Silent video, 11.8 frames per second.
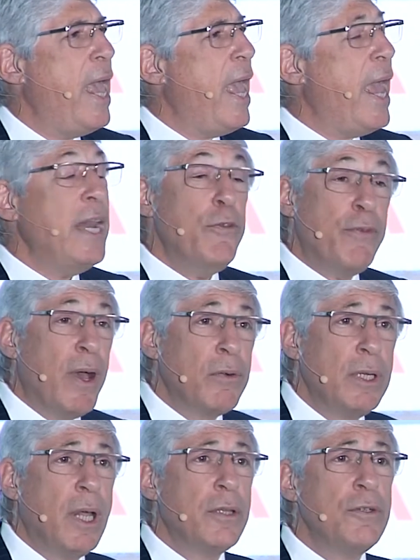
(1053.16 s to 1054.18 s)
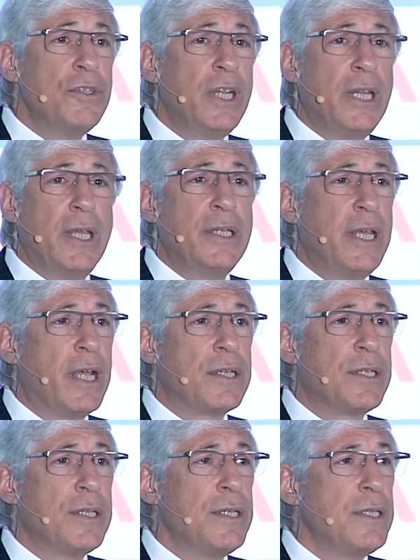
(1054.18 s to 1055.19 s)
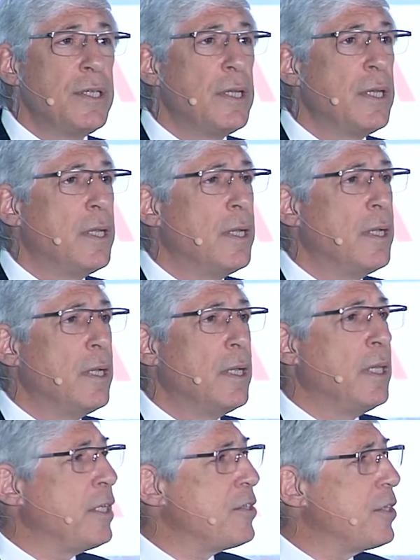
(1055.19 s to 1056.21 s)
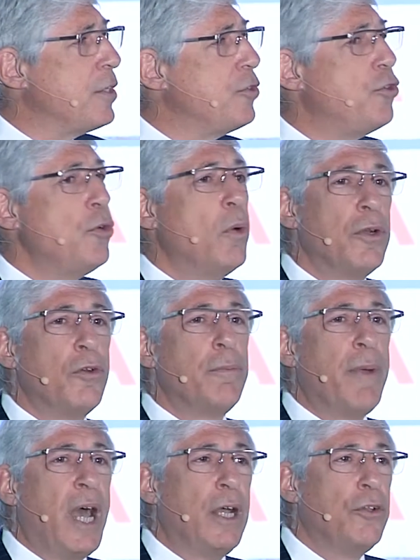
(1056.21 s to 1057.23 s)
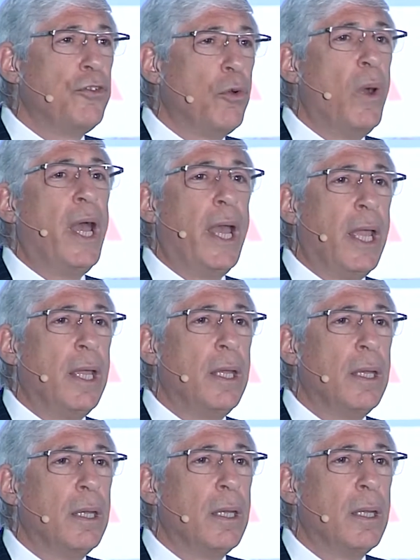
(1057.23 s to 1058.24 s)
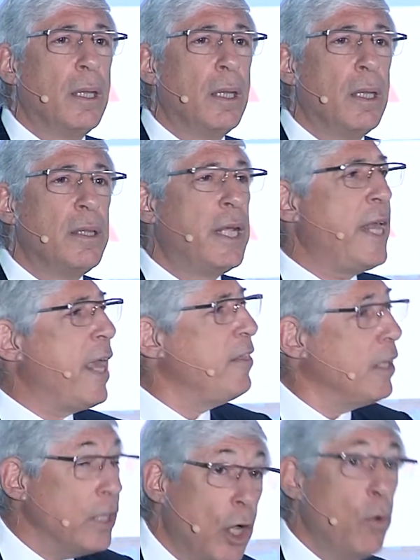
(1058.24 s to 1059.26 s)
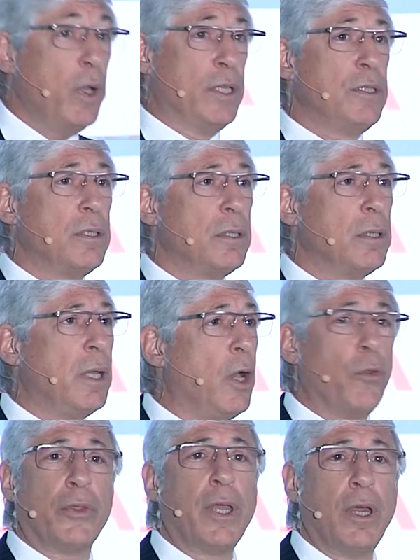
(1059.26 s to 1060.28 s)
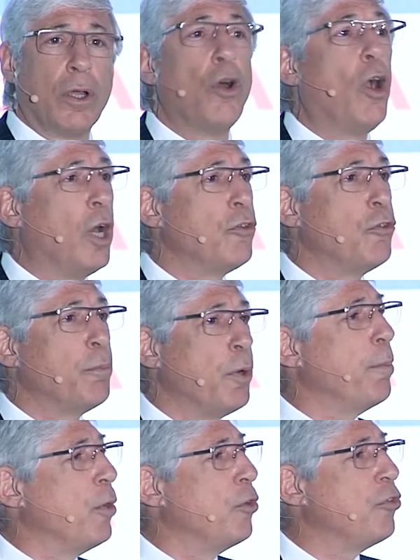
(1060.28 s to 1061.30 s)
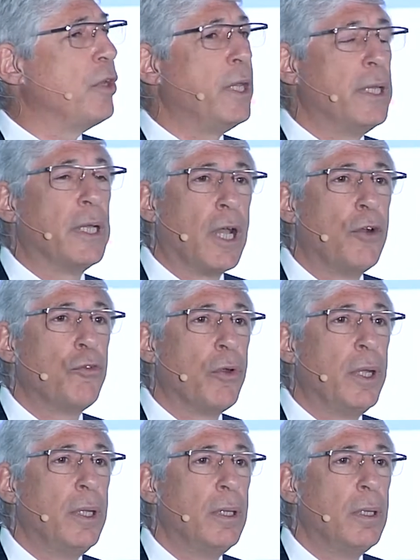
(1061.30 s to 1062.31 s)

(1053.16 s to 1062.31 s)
And he found another city in Texas, less than 200 miles away, that had the lowest healthcare costs per person in the country.